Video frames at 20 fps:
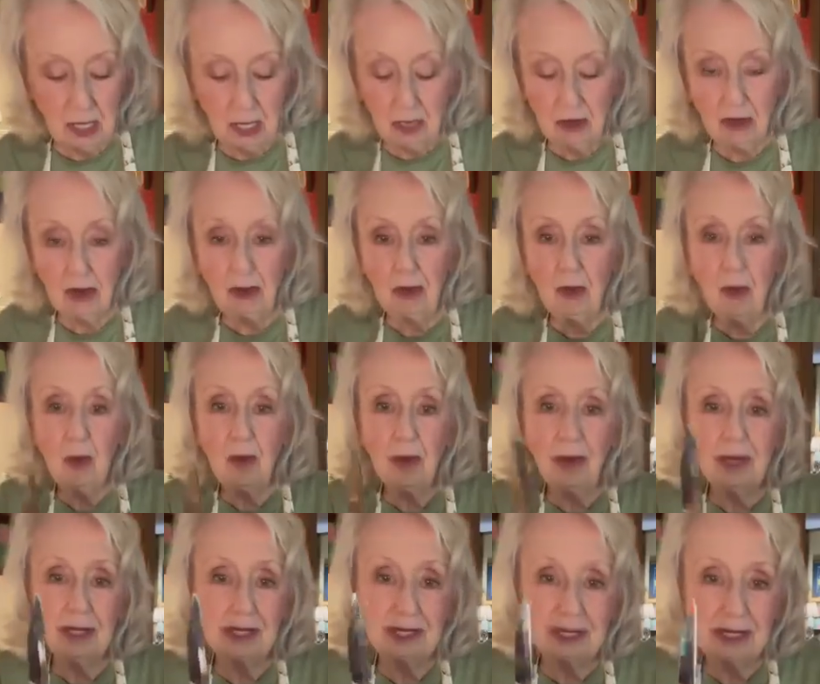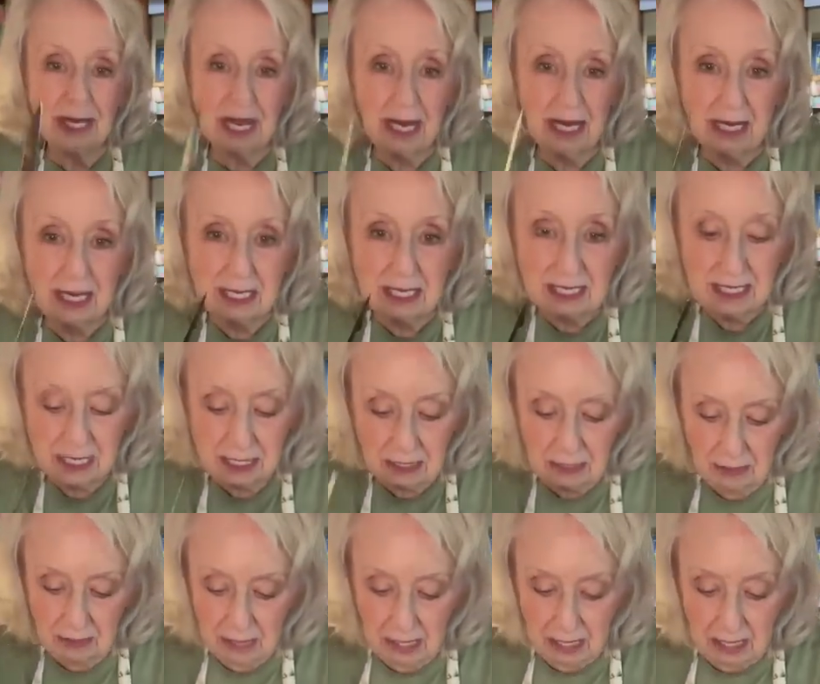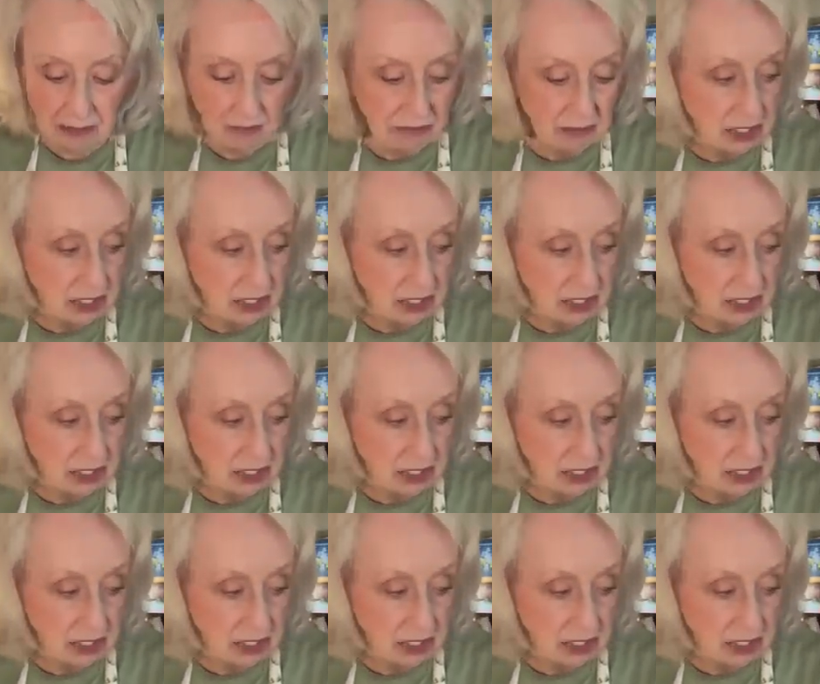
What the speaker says: to do it with a stainless steel knife